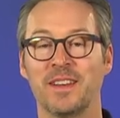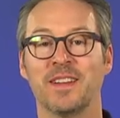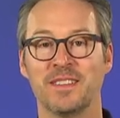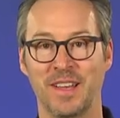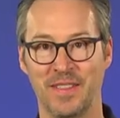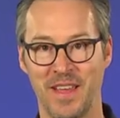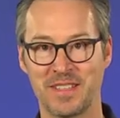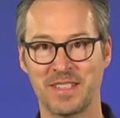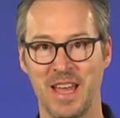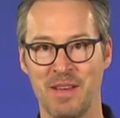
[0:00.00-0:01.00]
Until
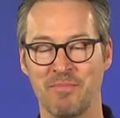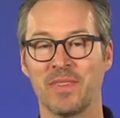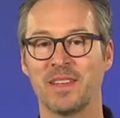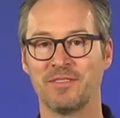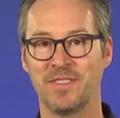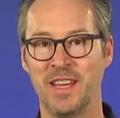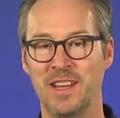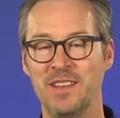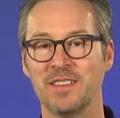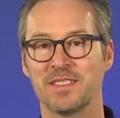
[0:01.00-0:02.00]
next time,
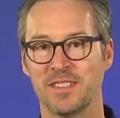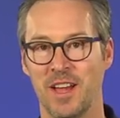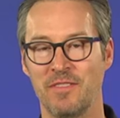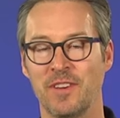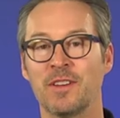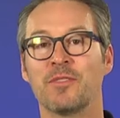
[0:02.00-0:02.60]
feed, siphon,